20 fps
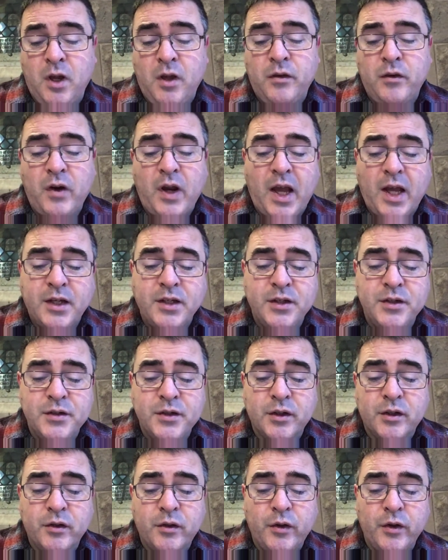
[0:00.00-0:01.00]
Their actions are
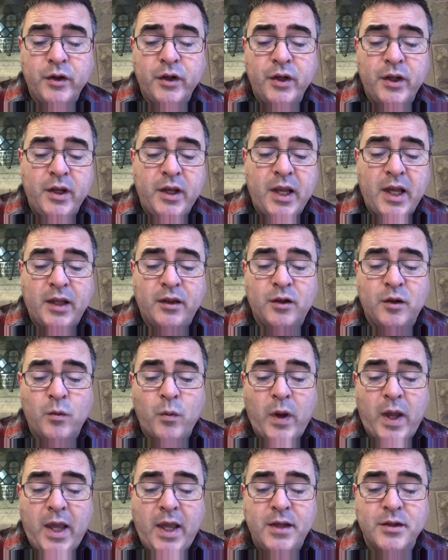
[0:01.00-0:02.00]
crooked and their
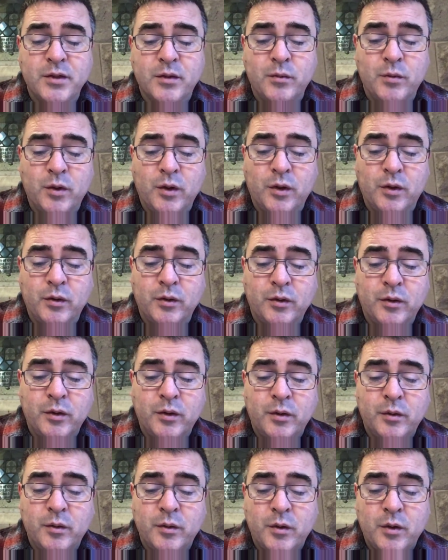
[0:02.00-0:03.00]
ways are wrong.
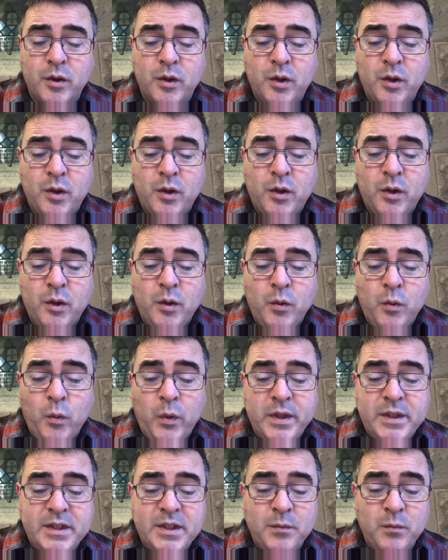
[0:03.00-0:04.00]

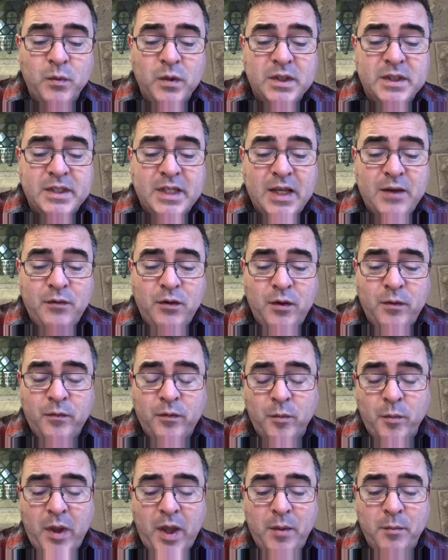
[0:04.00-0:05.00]
Wisdom will save you
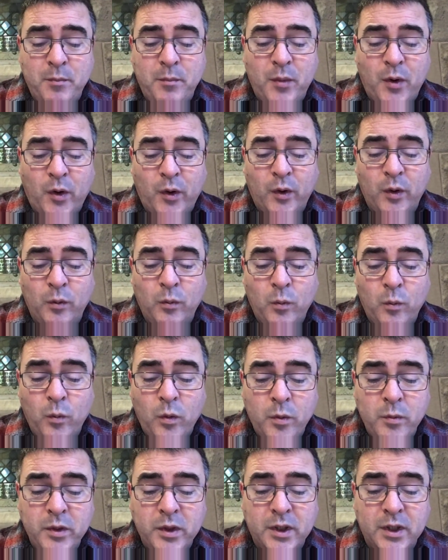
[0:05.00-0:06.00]
from immoral
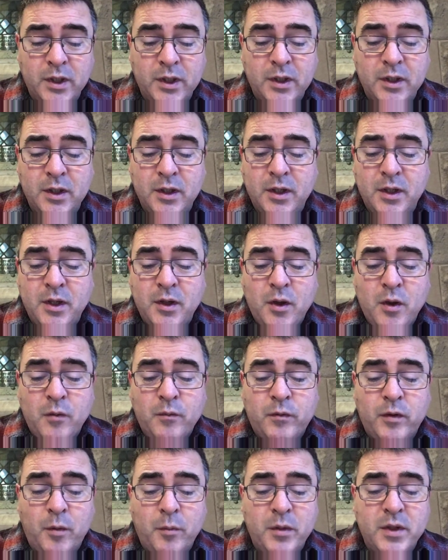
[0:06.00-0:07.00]
women,
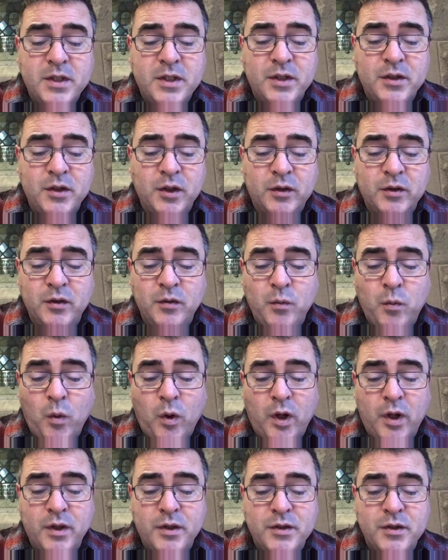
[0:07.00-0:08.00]
from the seductive
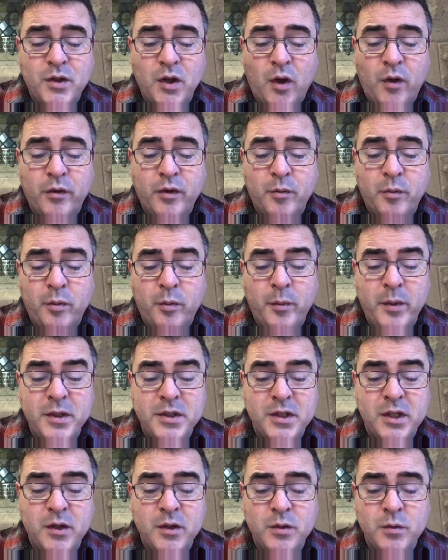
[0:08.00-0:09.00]
words of the
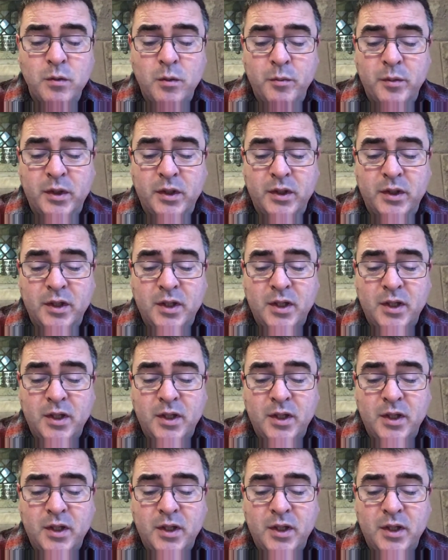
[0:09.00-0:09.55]
promiscuous woman.